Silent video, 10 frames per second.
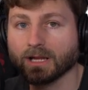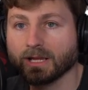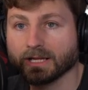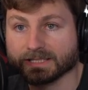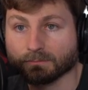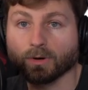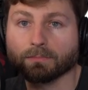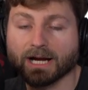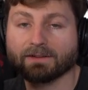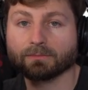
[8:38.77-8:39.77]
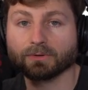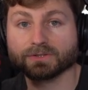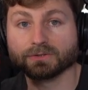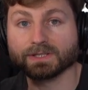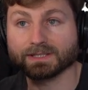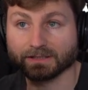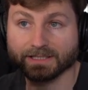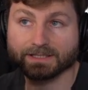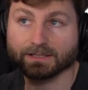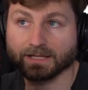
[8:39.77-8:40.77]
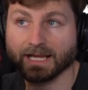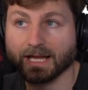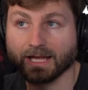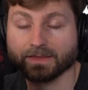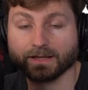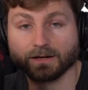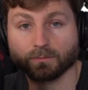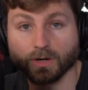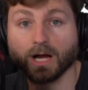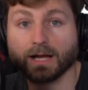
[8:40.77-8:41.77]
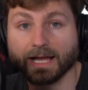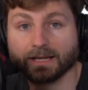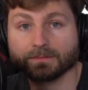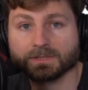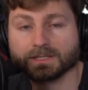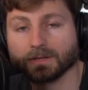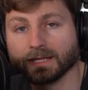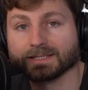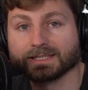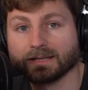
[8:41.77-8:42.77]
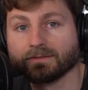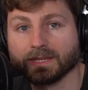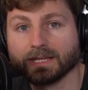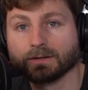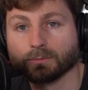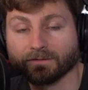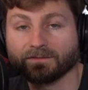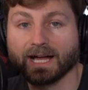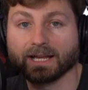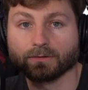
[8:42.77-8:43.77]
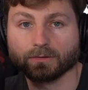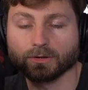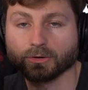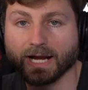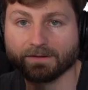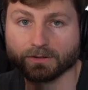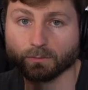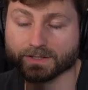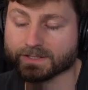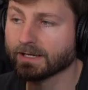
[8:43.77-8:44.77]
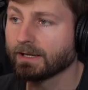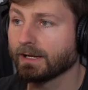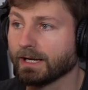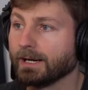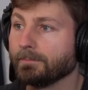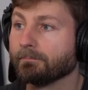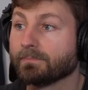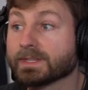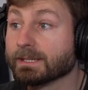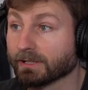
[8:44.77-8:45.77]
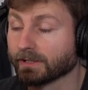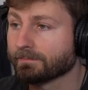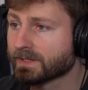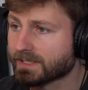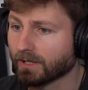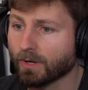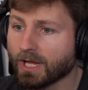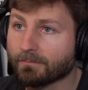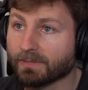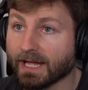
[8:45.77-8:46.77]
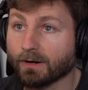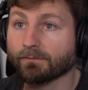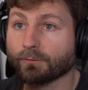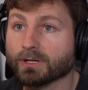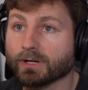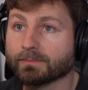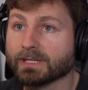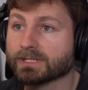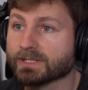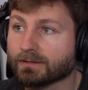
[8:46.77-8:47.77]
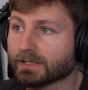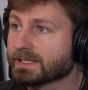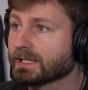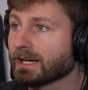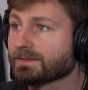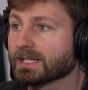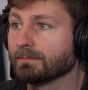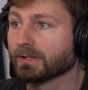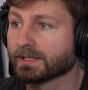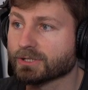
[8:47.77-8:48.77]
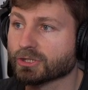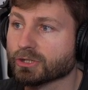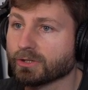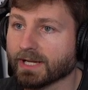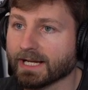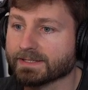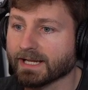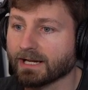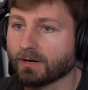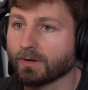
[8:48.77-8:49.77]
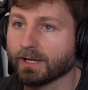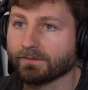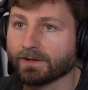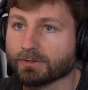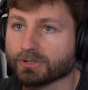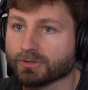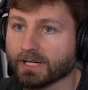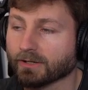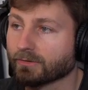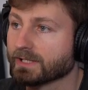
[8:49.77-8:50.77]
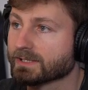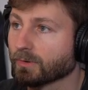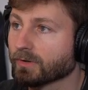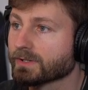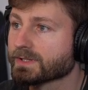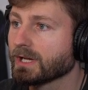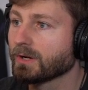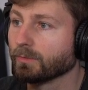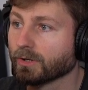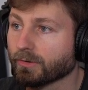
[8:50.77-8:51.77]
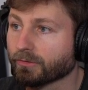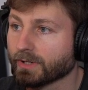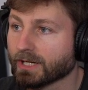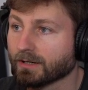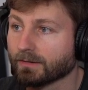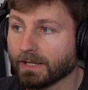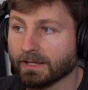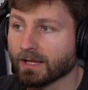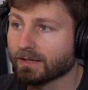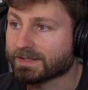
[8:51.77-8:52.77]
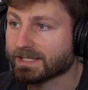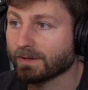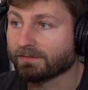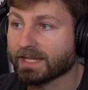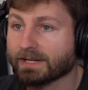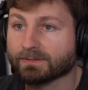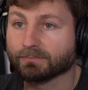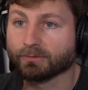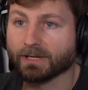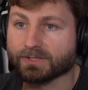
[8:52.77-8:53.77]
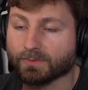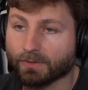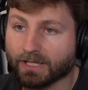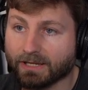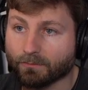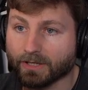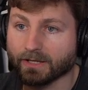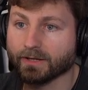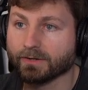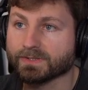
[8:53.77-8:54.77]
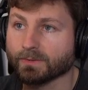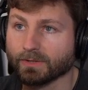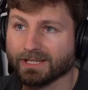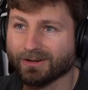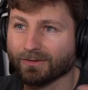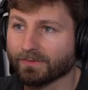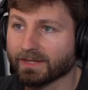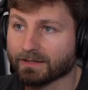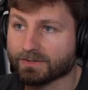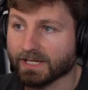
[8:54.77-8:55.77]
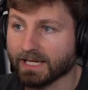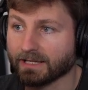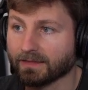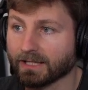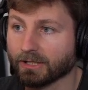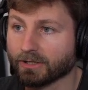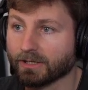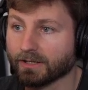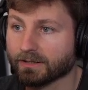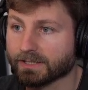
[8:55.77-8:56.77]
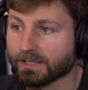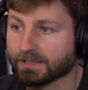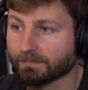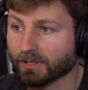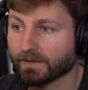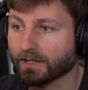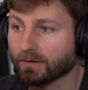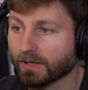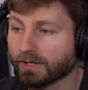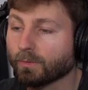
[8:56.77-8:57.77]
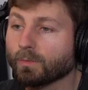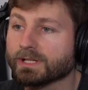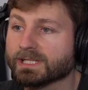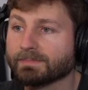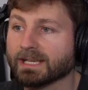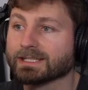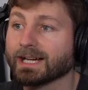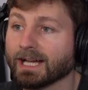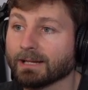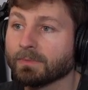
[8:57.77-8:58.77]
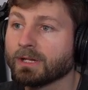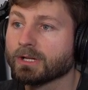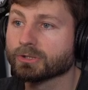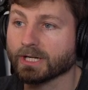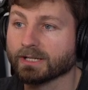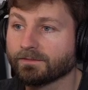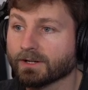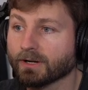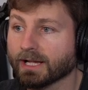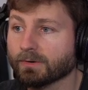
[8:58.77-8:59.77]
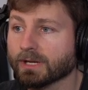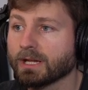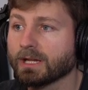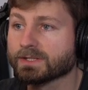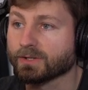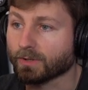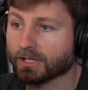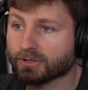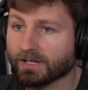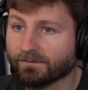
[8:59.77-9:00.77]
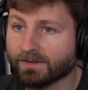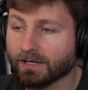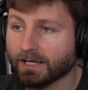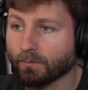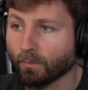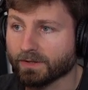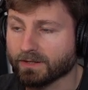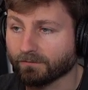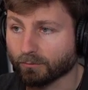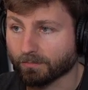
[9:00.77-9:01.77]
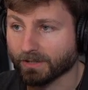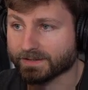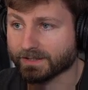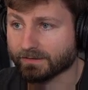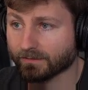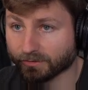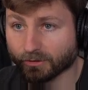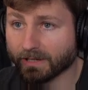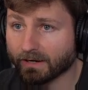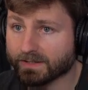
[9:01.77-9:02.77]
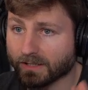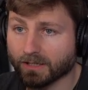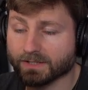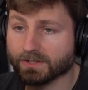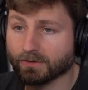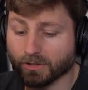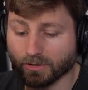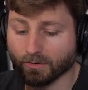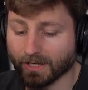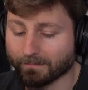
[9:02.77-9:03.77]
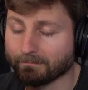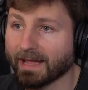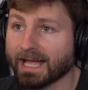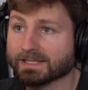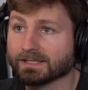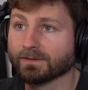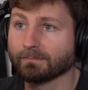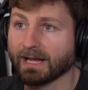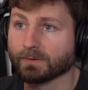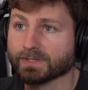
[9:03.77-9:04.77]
it's more profitable to just list the raw items instead of the refined or crafted ones, typically. So, but now if we're going to be just listing off some, let's just show you guys how, if I were just trying to create some orders, we'll go through here and let's say we have 1,000 blueberries. We want to get rid of those. We don't think there's anything good to put on there, or I don't want to spend time trying to figure it out. So we're going to try and figure out what the floor price is. Blueberries also go in massive amounts.